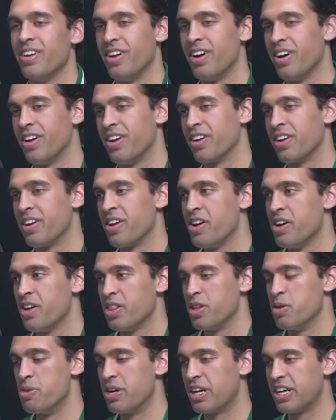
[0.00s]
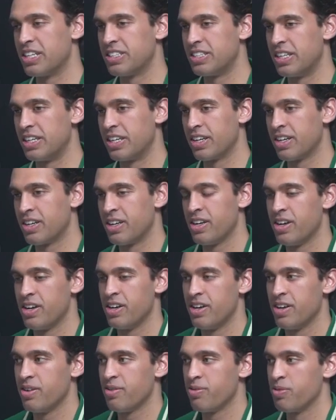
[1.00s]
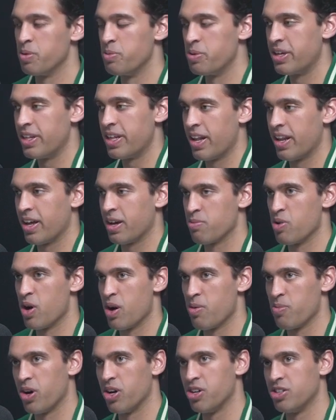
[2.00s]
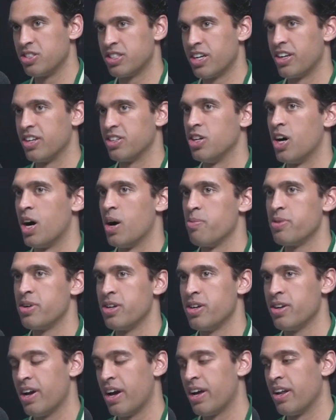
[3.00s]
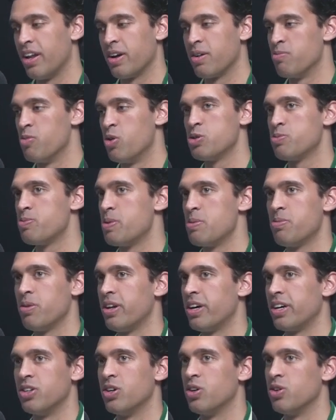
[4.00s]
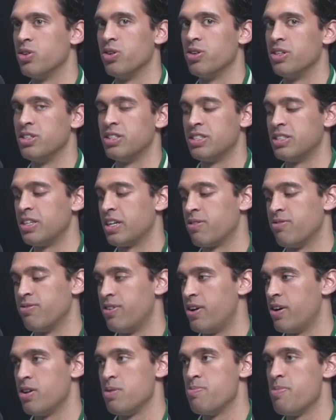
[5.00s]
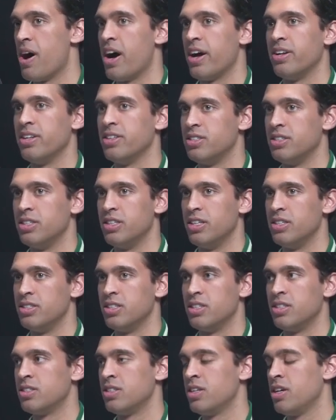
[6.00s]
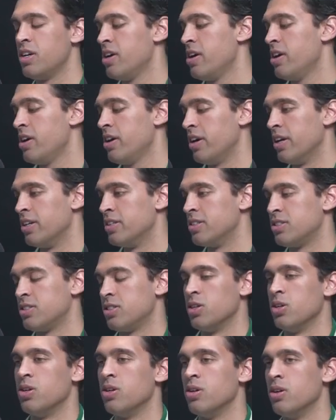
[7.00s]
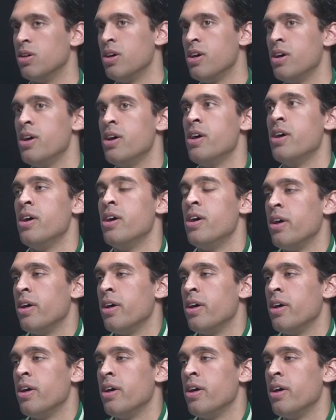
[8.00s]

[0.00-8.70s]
No, like the biggest thing for me that like brown ballers kind of taught me, and like most people like don't notice. It's like very behind the scenes. It's it's the so, tedious things. Man.